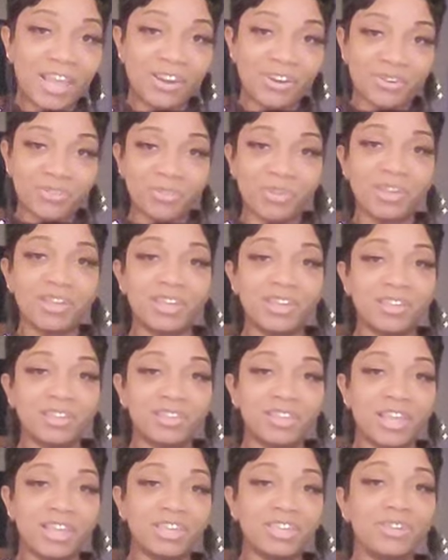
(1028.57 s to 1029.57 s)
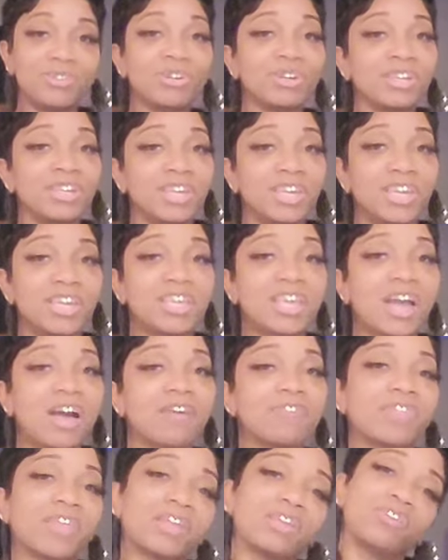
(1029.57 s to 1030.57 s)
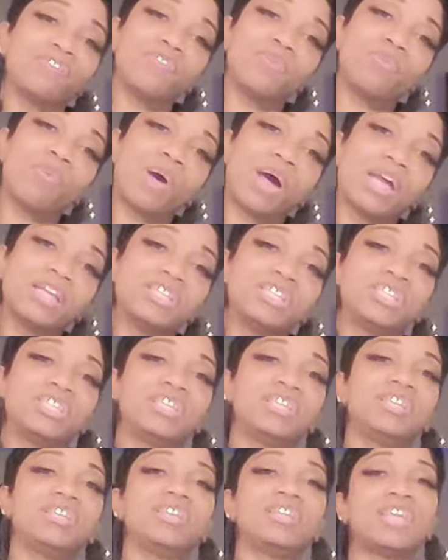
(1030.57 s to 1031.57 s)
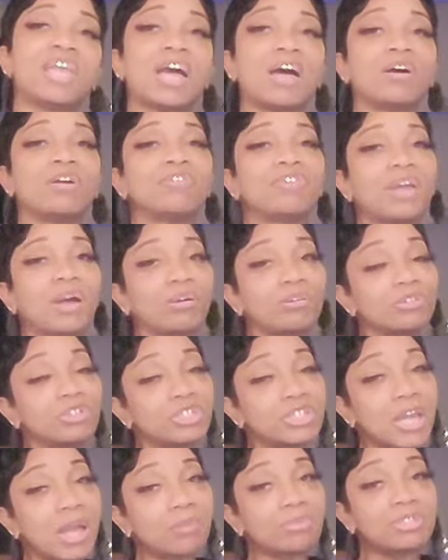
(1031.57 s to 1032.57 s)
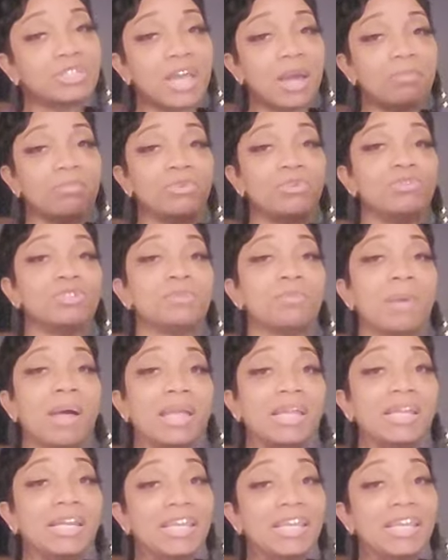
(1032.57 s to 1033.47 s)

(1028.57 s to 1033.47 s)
later. Thank you again, y'all. Thank you for watching. And y'all, if y'all want to shop, shop using my